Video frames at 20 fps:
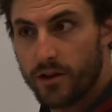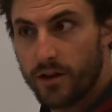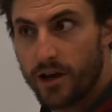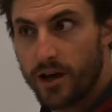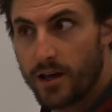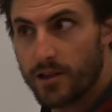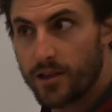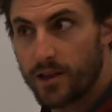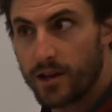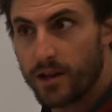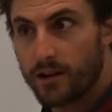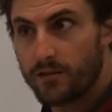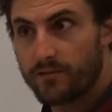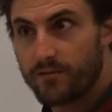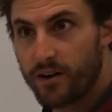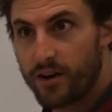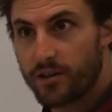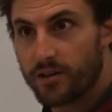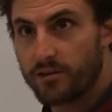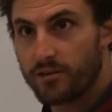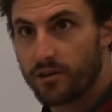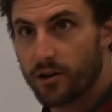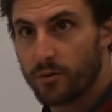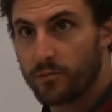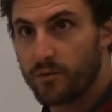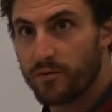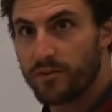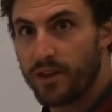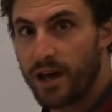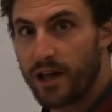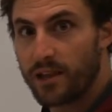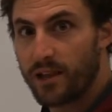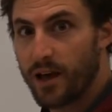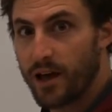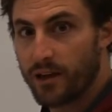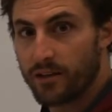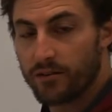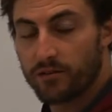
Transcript: and then I can find the slope of that line.